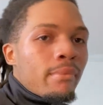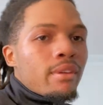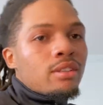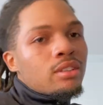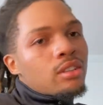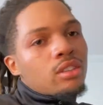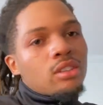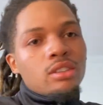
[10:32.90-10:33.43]

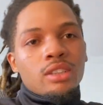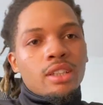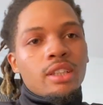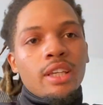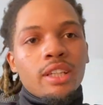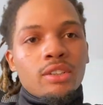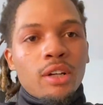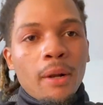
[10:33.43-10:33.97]
just
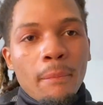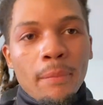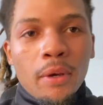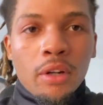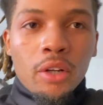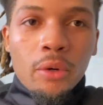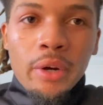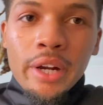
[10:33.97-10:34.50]
keep trying to build
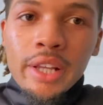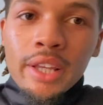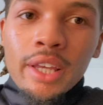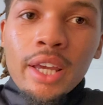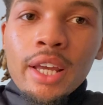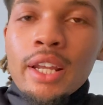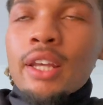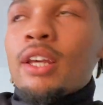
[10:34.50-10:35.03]
the credit,
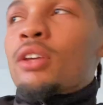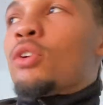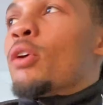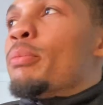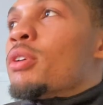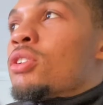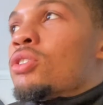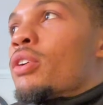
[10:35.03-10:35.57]
and then you'll
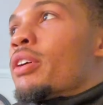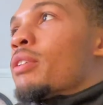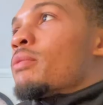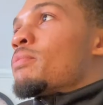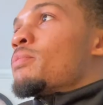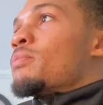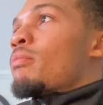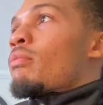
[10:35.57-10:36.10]
be straight.
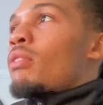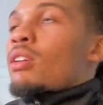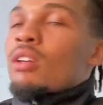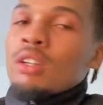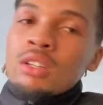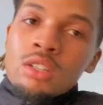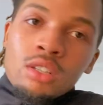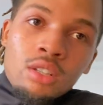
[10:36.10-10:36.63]

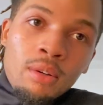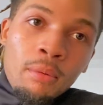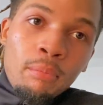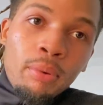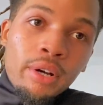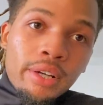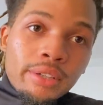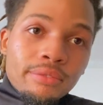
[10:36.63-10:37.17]

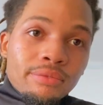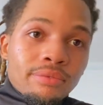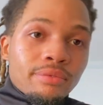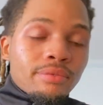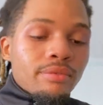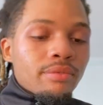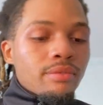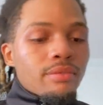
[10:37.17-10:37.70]
But,
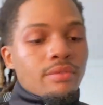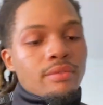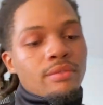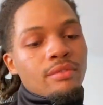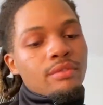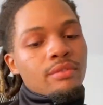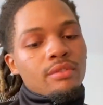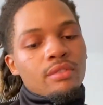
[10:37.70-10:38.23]

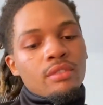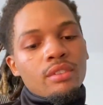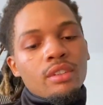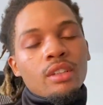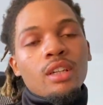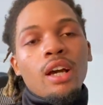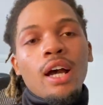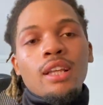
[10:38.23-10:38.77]

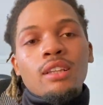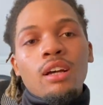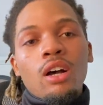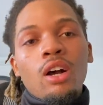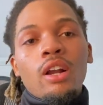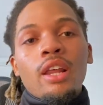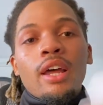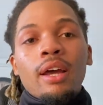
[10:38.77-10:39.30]
after
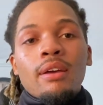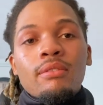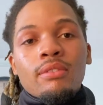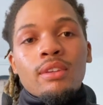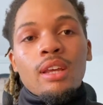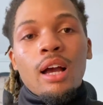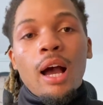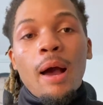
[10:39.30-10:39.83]
all that,
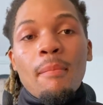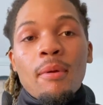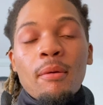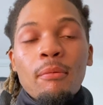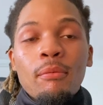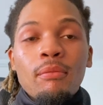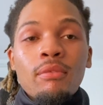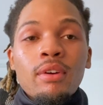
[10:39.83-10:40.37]
I
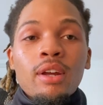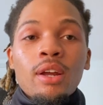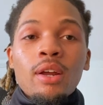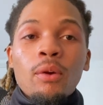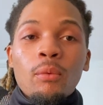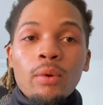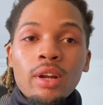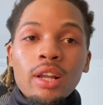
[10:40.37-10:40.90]
mean,
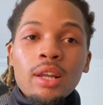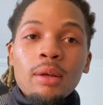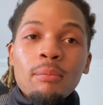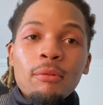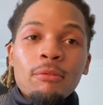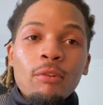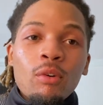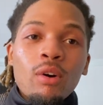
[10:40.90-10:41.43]
really,
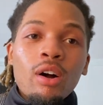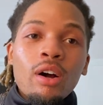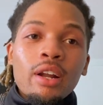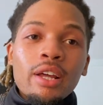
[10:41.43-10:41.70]
before all